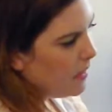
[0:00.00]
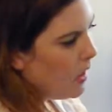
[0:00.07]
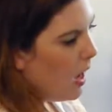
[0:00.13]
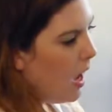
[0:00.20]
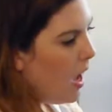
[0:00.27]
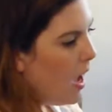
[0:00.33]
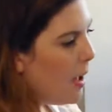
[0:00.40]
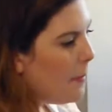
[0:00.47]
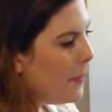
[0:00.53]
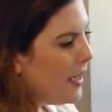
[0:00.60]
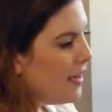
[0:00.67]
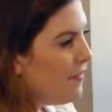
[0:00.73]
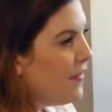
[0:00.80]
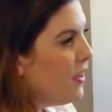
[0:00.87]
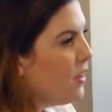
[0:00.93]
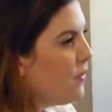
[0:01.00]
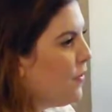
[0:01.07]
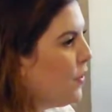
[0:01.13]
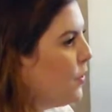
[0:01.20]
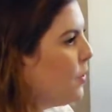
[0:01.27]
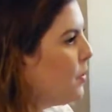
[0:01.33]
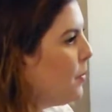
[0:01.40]
It feels
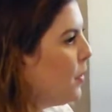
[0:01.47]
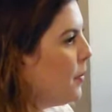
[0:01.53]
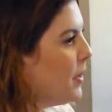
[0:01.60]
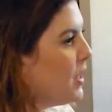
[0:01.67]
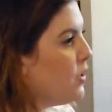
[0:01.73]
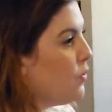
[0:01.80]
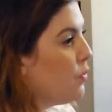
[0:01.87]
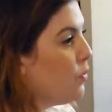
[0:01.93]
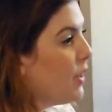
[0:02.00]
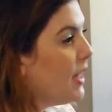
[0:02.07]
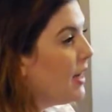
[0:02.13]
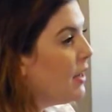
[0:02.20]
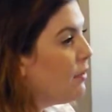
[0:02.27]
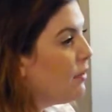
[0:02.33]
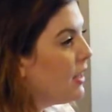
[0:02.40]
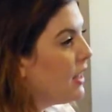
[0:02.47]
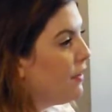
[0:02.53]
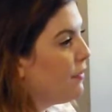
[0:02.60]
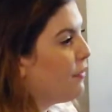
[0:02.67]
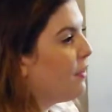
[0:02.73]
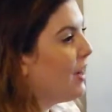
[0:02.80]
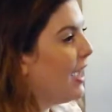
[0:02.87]
vulnerable, but it's really, really
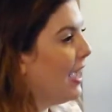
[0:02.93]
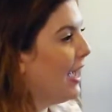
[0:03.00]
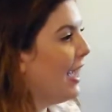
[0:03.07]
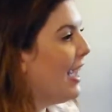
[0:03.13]
freeing.